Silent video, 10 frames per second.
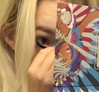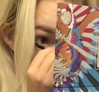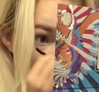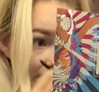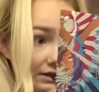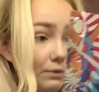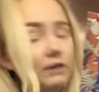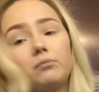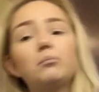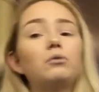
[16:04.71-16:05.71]
Otherwise, I wouldn't
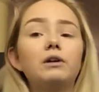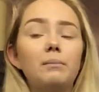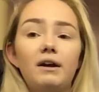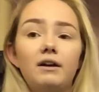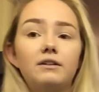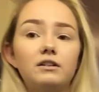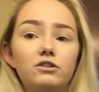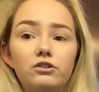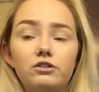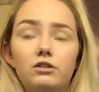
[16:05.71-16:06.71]
even really pay
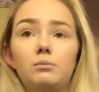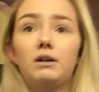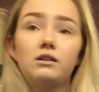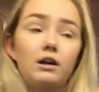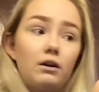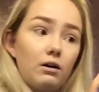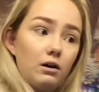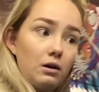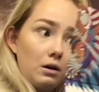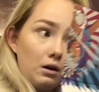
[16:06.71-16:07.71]
attention to the mascara.
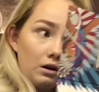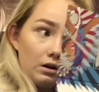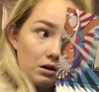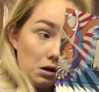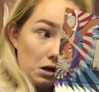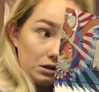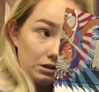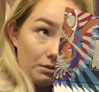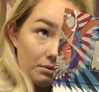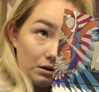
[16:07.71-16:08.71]
I
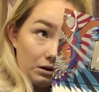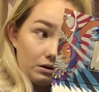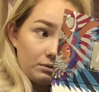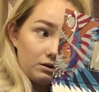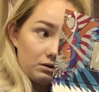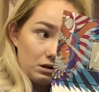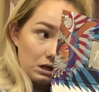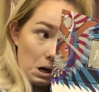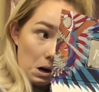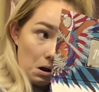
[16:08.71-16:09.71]
still put a little bit on.